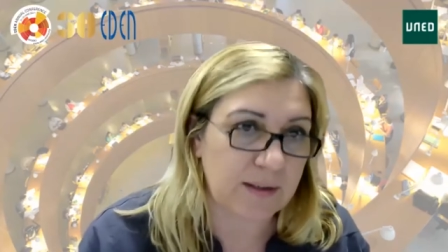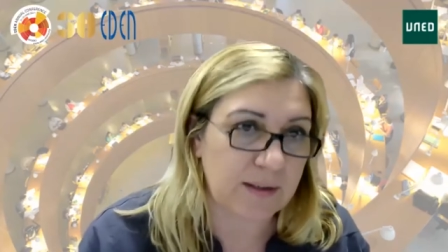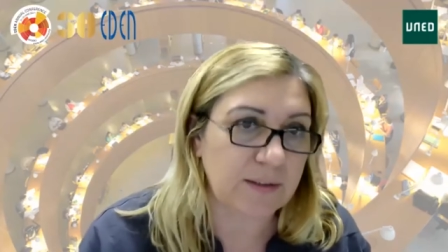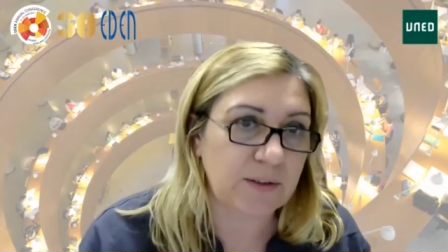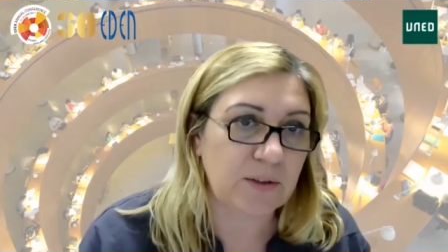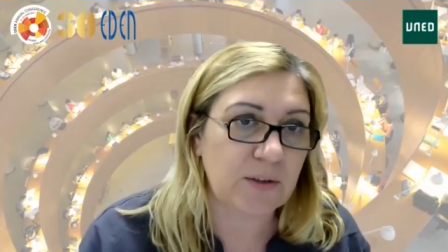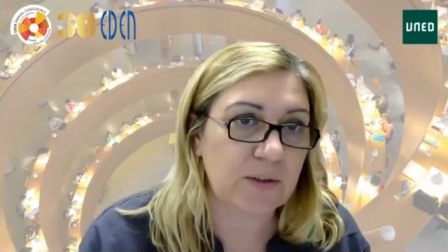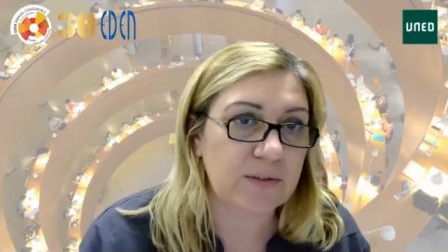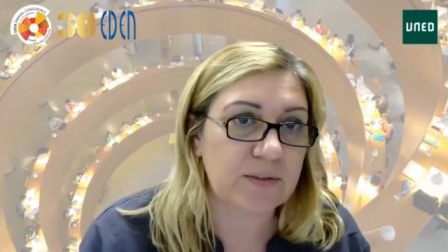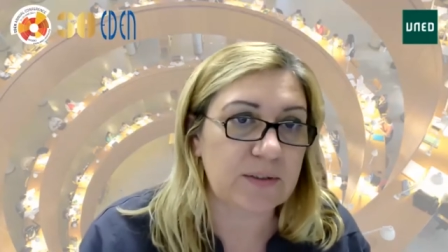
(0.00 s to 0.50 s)

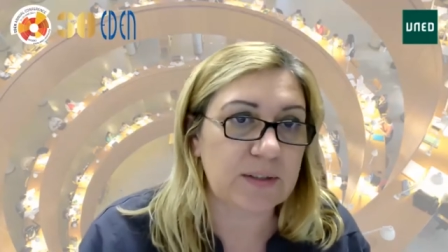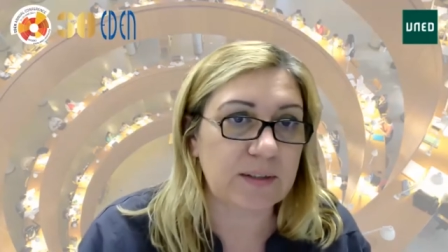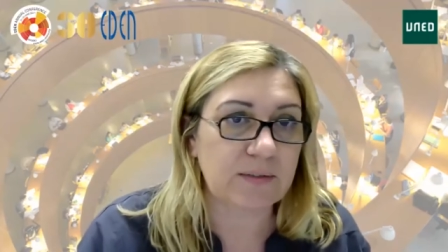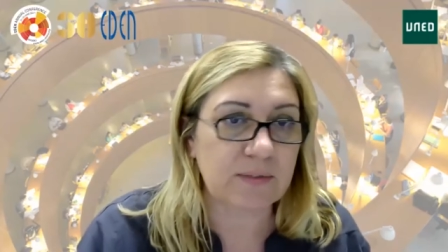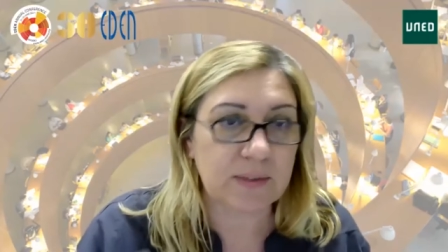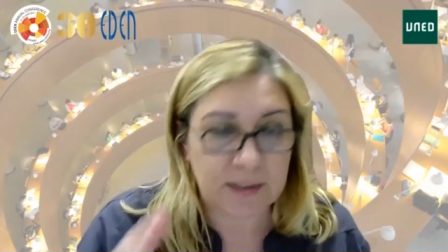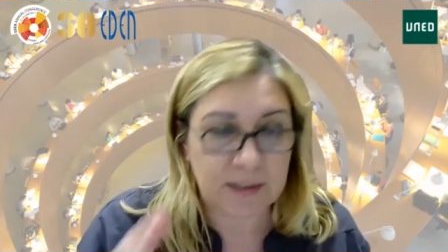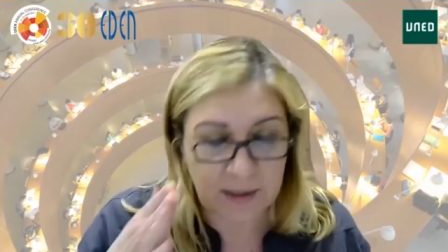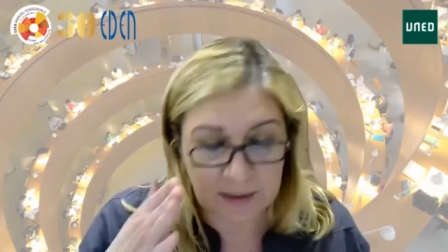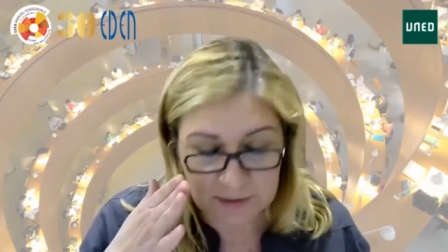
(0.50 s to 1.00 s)
your
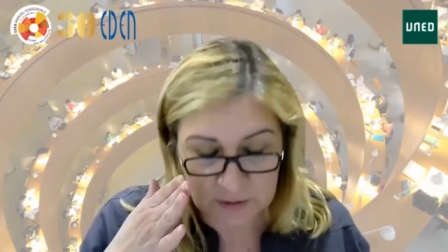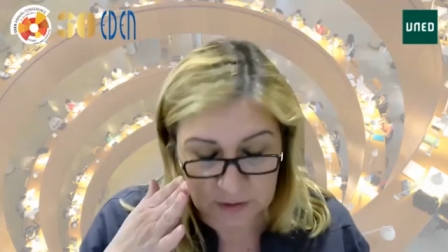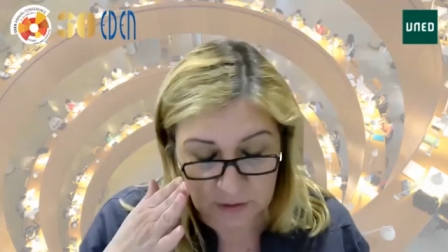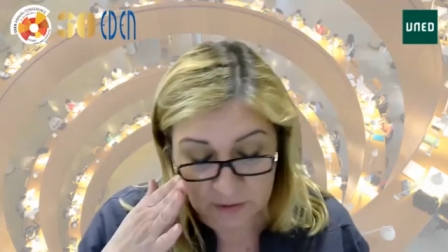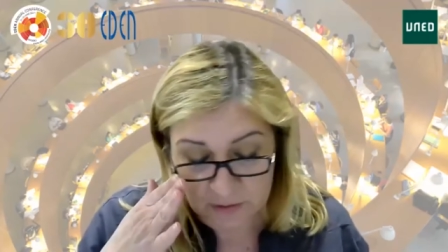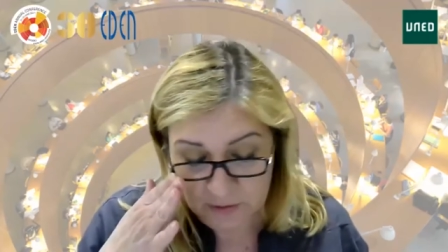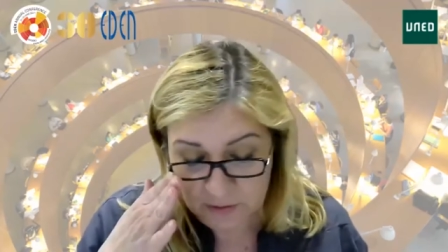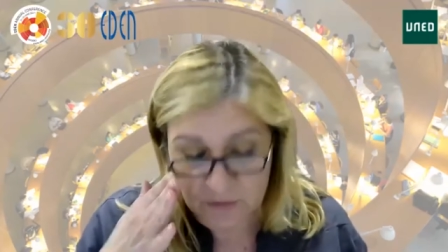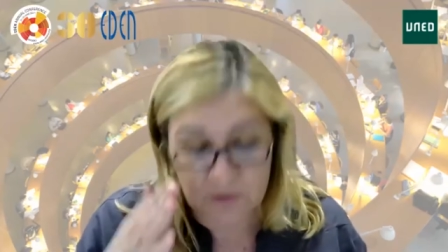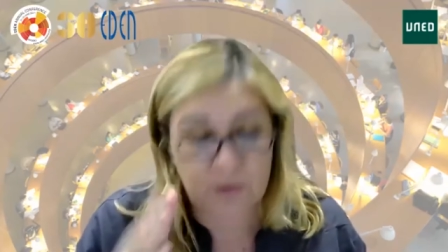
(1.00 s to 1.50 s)
CV,
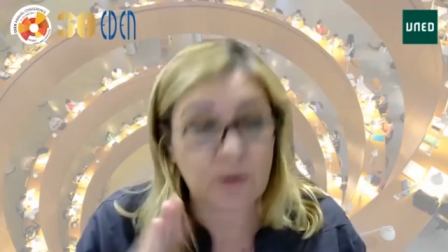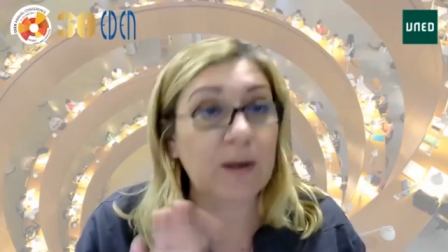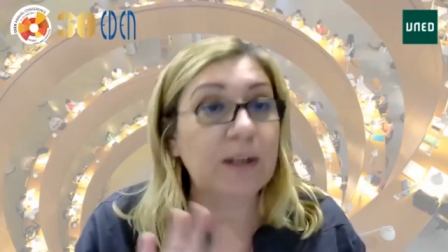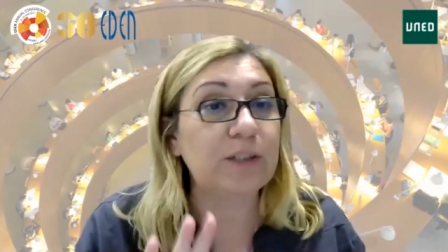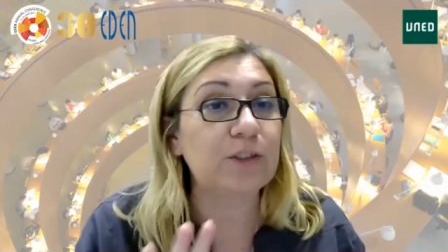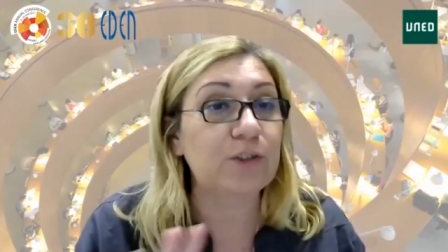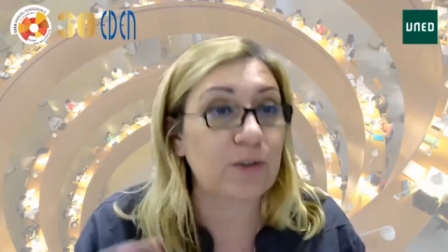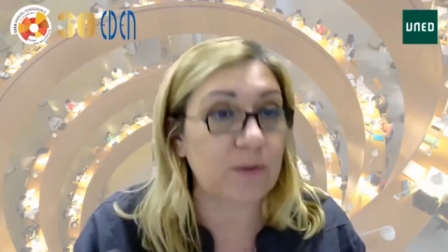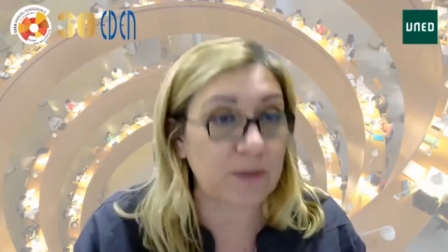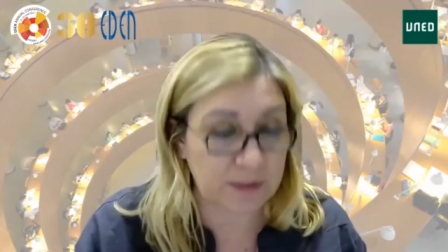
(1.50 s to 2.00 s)
Antonio, so I
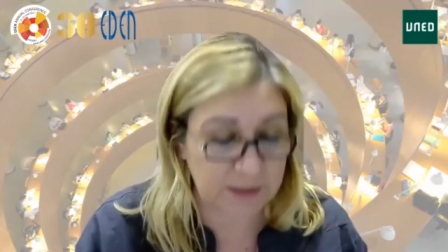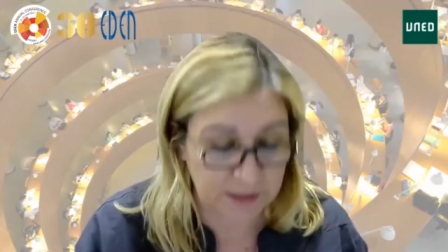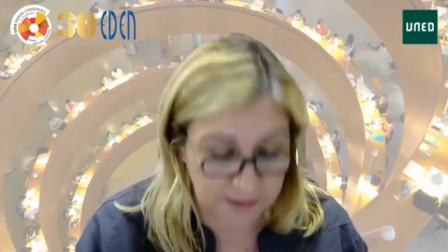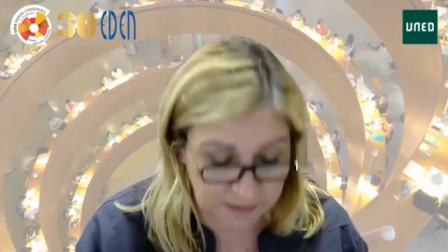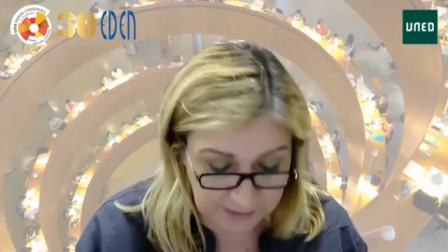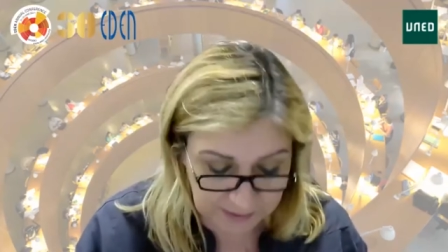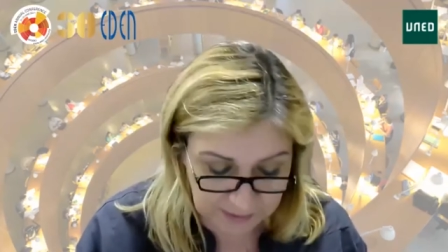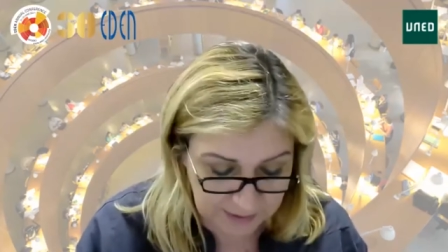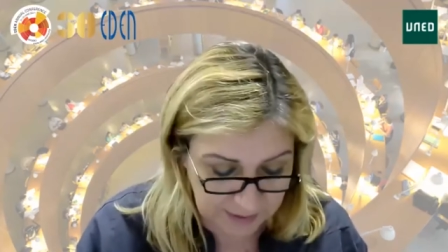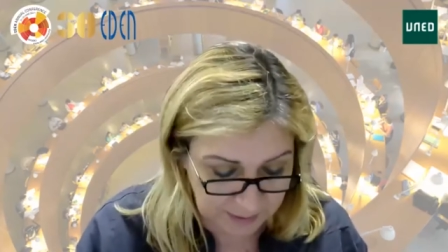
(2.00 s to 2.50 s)

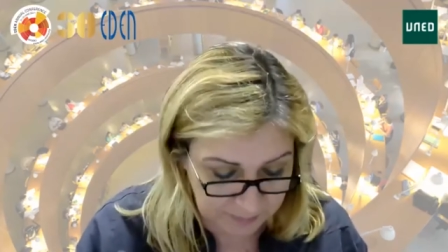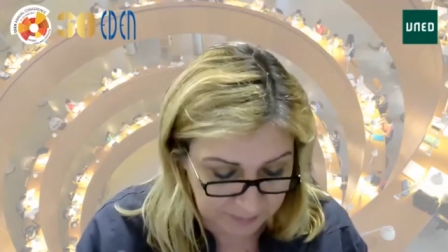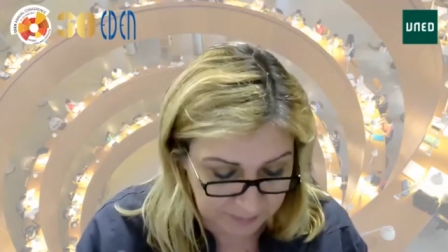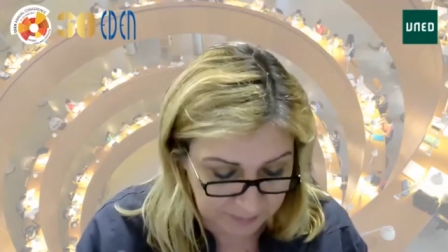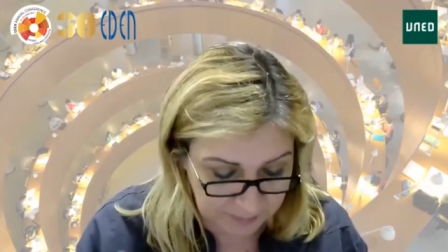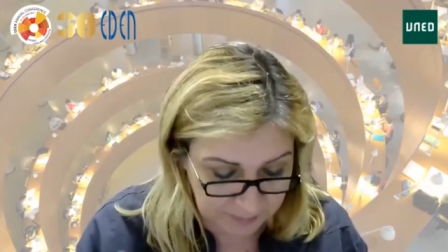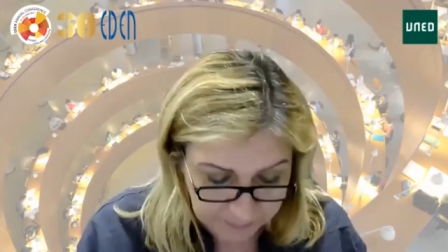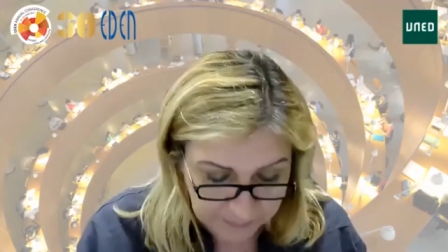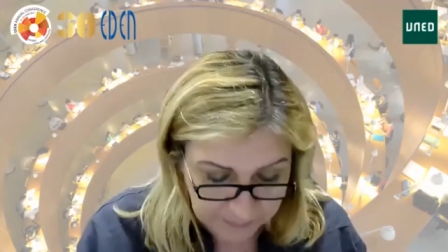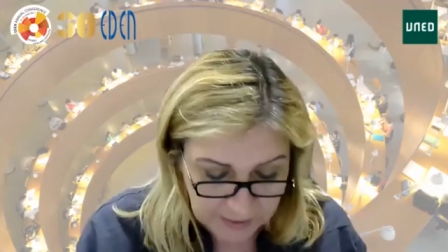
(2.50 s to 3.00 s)
shortened it, I'm
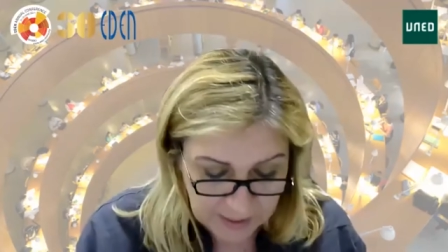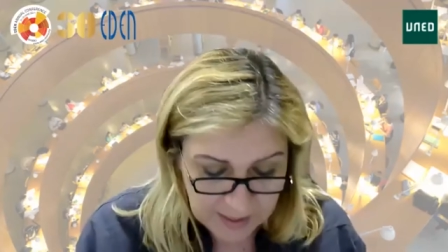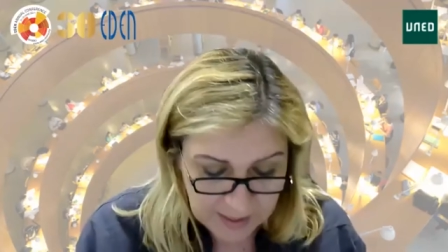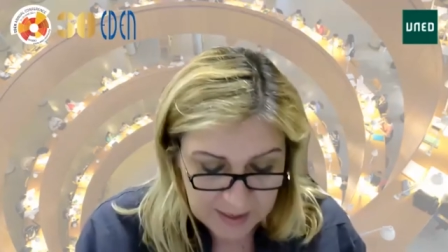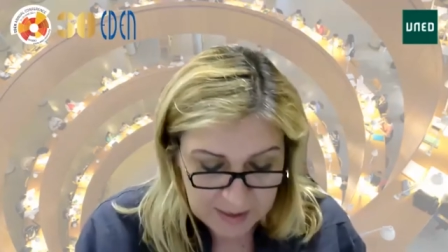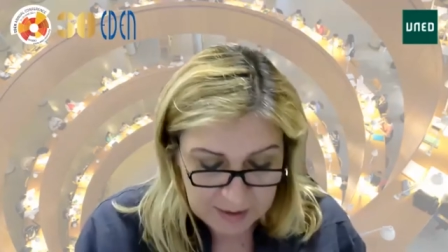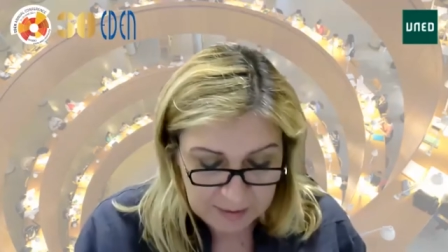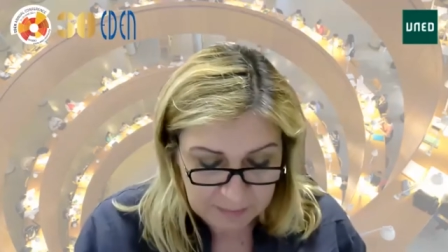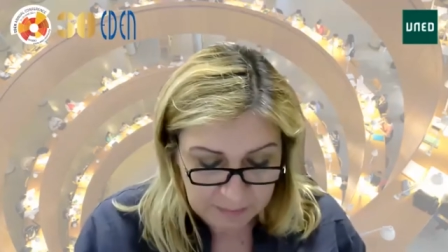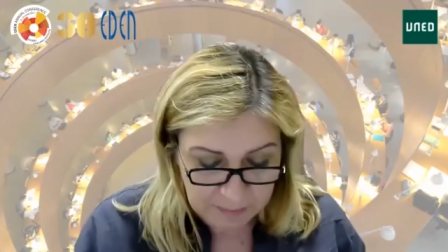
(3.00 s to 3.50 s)
sorry.